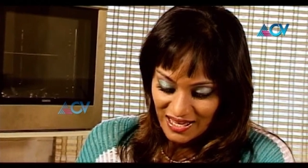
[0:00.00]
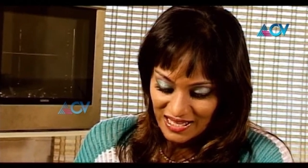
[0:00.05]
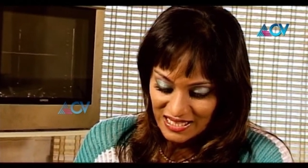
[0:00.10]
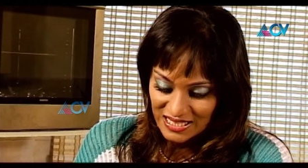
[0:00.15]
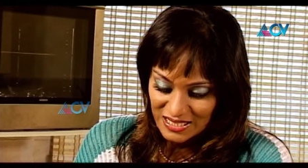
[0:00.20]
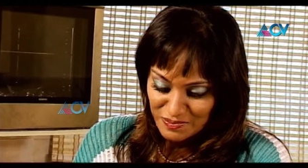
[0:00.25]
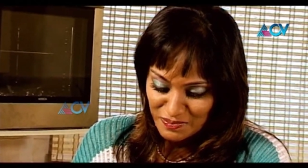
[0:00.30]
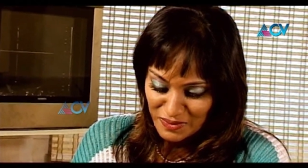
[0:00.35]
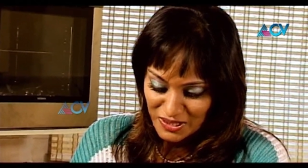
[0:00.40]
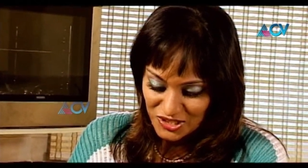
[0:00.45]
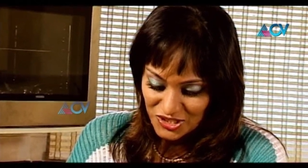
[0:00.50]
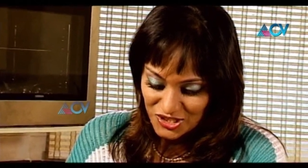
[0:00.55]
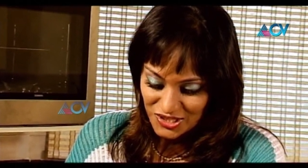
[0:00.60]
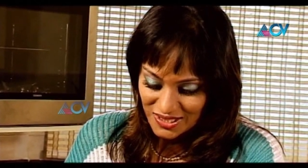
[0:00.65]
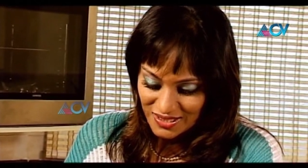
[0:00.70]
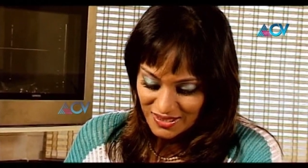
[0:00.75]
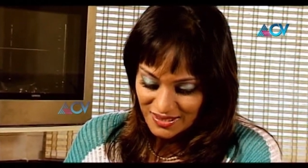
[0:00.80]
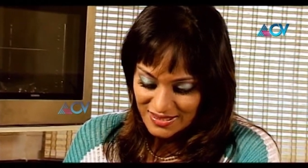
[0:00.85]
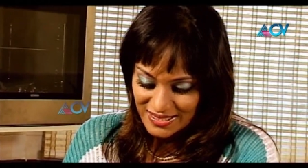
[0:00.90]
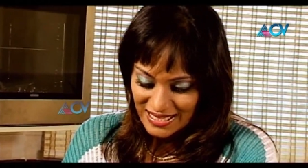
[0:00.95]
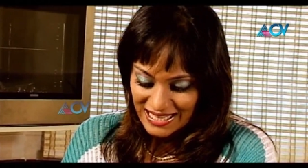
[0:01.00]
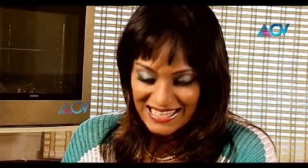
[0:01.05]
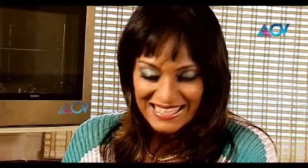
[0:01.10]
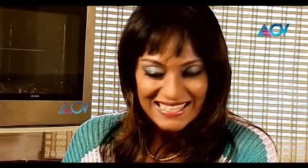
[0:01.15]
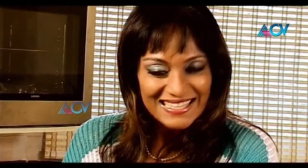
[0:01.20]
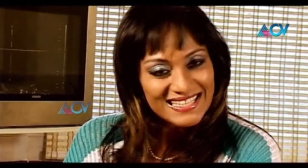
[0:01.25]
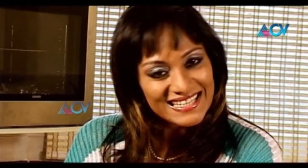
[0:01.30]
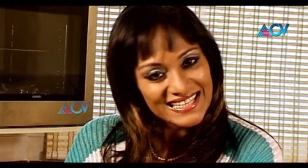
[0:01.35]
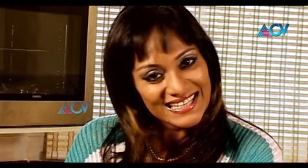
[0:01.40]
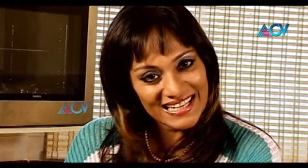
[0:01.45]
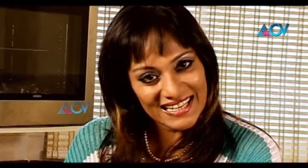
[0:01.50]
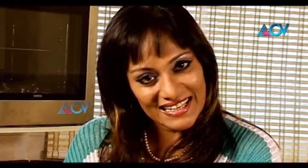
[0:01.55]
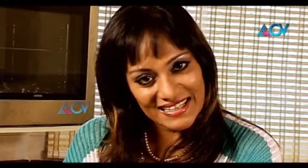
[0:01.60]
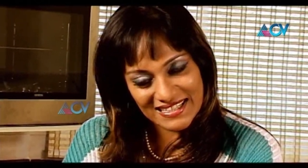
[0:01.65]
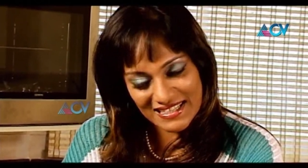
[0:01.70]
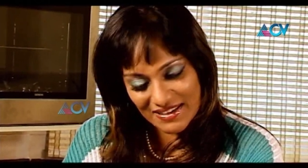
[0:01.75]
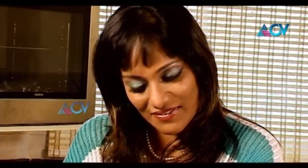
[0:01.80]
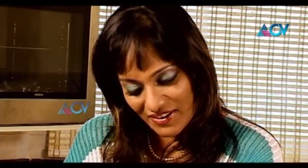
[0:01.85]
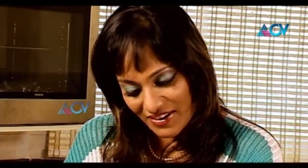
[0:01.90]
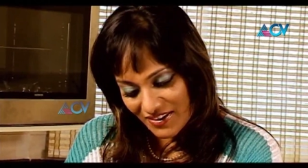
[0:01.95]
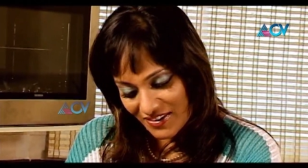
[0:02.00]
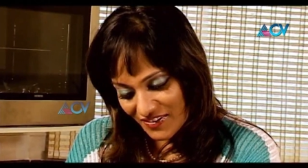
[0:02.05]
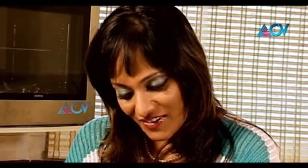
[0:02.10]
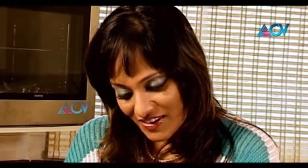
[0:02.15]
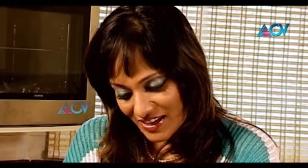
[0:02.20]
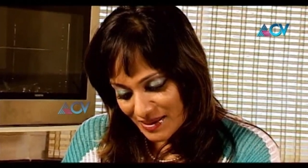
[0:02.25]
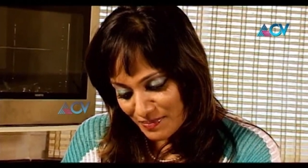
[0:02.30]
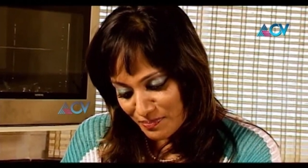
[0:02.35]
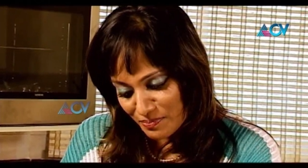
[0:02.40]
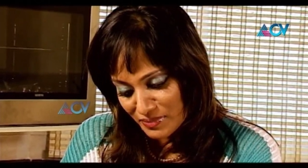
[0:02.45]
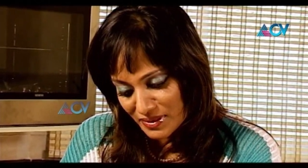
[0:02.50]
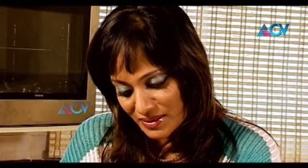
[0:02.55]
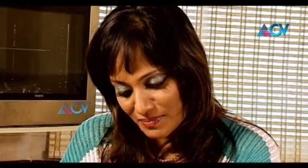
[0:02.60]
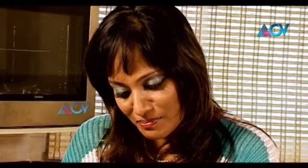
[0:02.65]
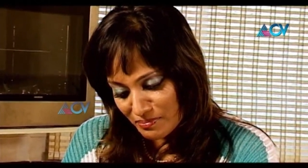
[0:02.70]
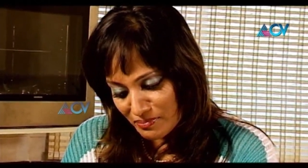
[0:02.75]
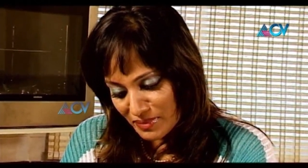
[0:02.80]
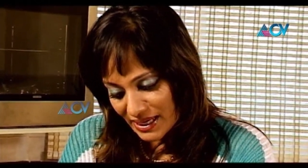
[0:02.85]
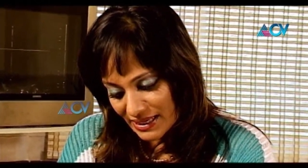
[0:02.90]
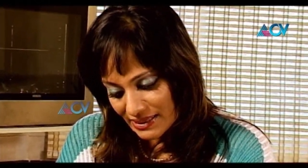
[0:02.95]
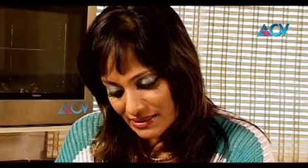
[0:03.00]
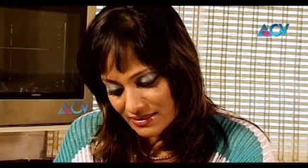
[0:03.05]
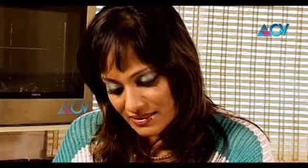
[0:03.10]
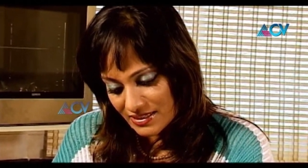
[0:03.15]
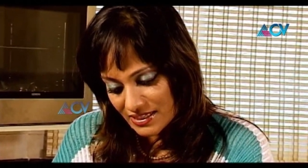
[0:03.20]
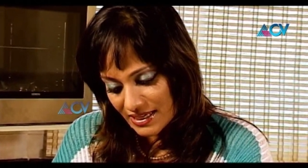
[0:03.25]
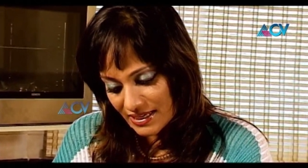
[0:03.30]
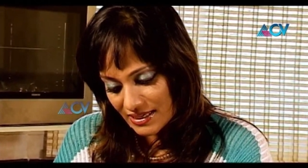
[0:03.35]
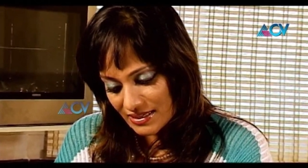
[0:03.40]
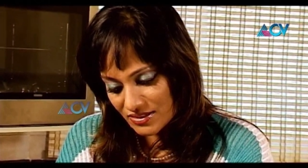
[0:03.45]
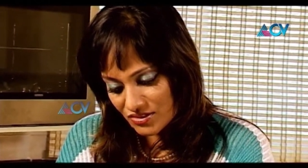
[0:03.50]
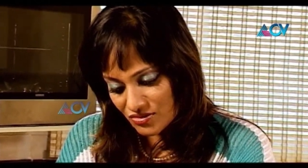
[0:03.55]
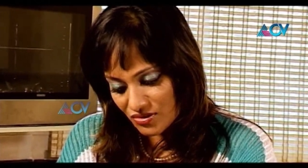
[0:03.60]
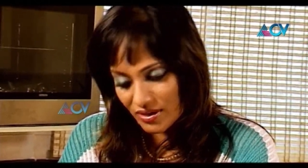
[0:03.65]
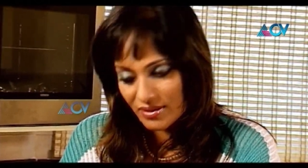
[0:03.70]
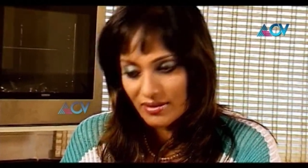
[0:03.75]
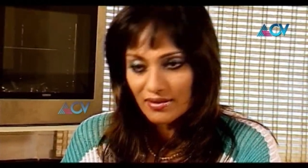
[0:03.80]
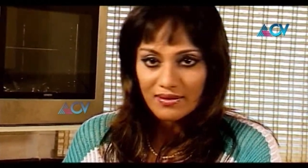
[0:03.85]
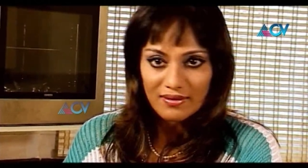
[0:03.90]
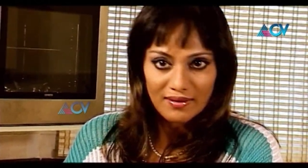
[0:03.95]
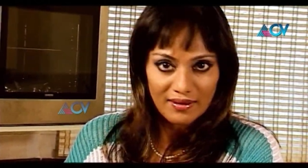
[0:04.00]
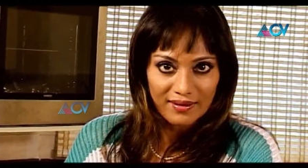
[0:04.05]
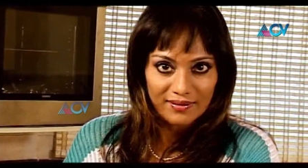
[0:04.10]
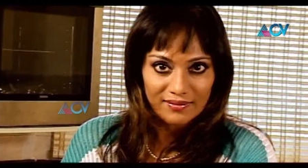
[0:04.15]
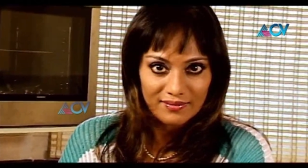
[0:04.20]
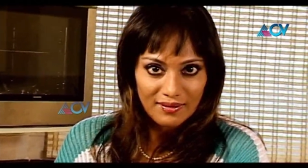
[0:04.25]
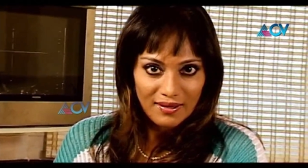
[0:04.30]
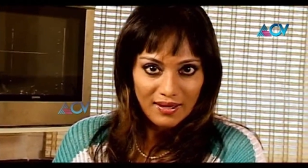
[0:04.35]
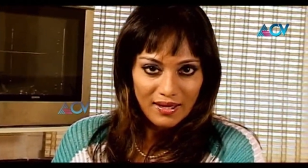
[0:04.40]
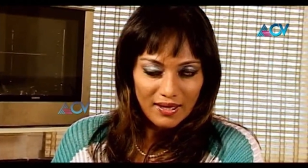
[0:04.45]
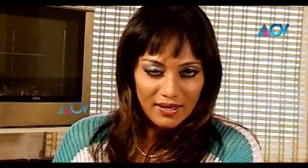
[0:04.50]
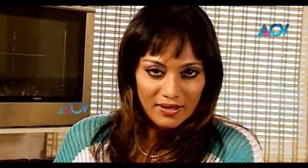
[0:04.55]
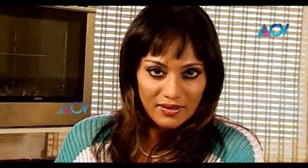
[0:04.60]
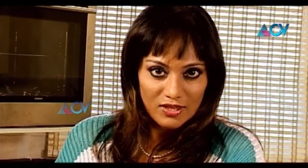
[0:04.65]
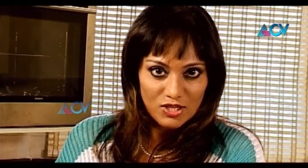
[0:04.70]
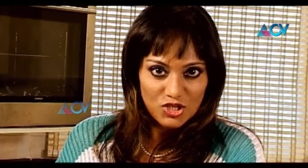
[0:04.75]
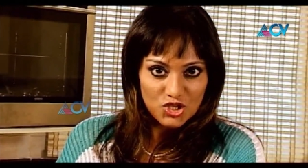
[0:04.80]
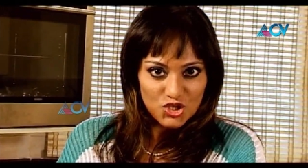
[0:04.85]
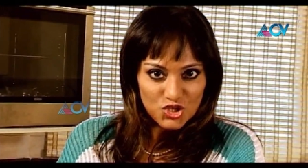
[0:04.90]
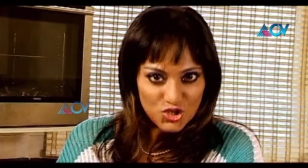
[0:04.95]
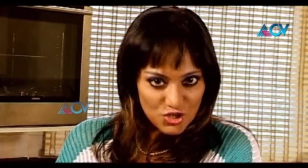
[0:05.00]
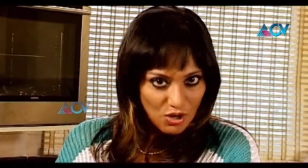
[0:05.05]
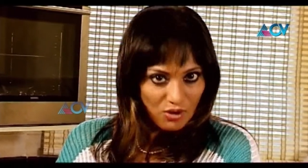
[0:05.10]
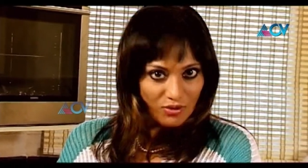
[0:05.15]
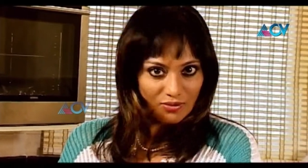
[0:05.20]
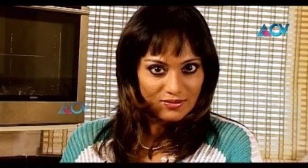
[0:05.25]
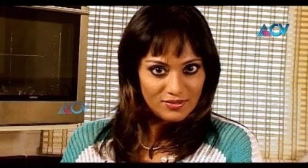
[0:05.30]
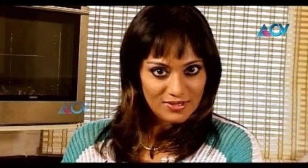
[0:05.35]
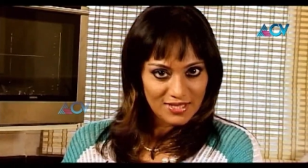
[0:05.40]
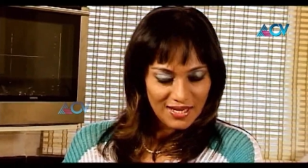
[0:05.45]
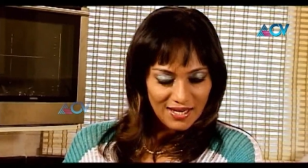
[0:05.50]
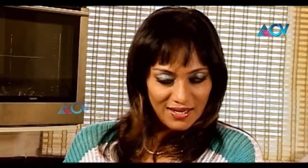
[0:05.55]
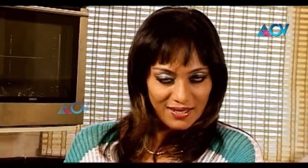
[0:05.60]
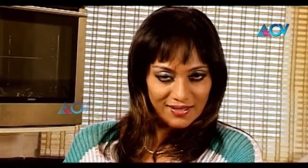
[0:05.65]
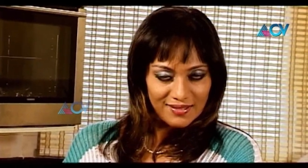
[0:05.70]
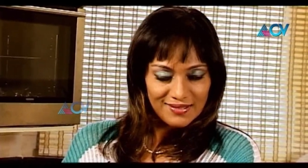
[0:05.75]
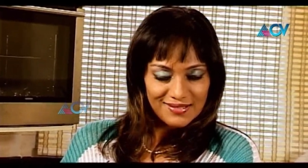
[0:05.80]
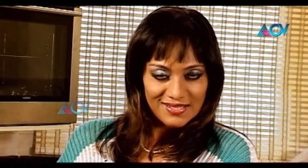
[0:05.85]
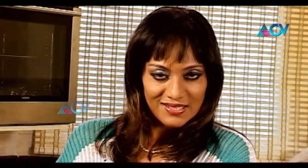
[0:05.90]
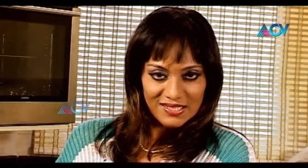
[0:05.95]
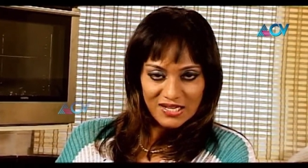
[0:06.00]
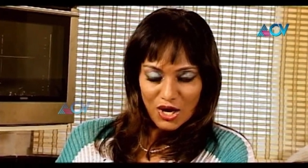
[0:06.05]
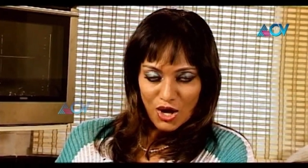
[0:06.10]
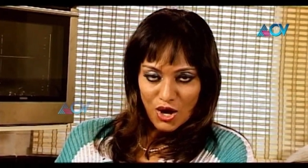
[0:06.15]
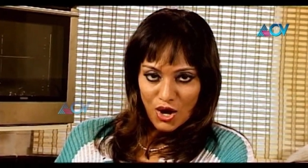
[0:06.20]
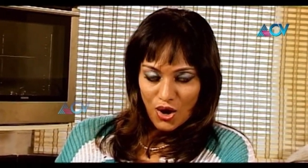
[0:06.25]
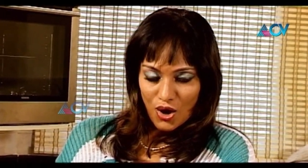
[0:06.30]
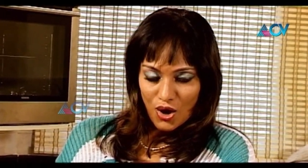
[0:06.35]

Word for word: it's much easy and it's it's a very very mild taste rather than the strong taste